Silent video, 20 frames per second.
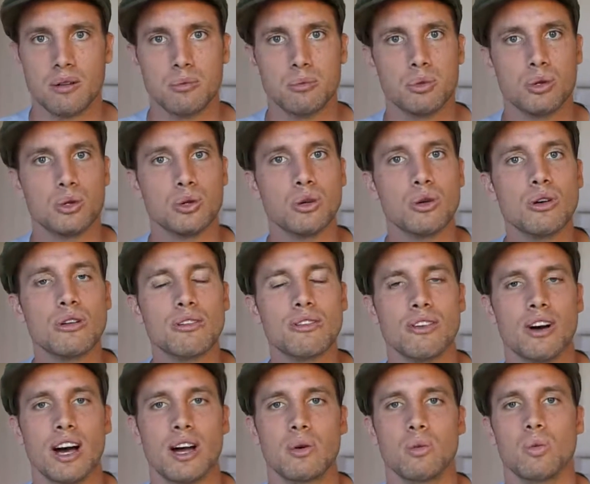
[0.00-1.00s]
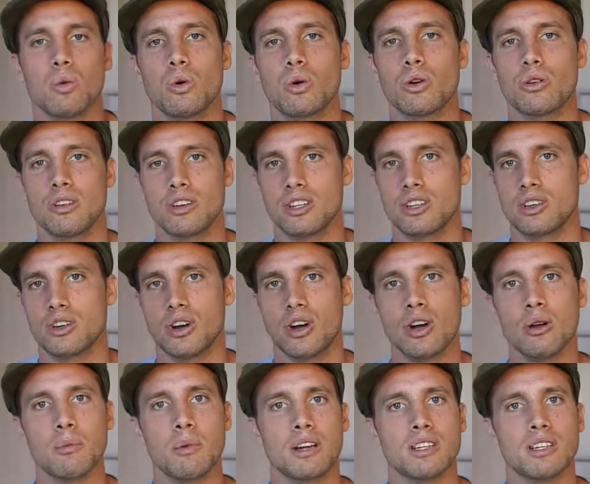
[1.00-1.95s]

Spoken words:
purified water into your home,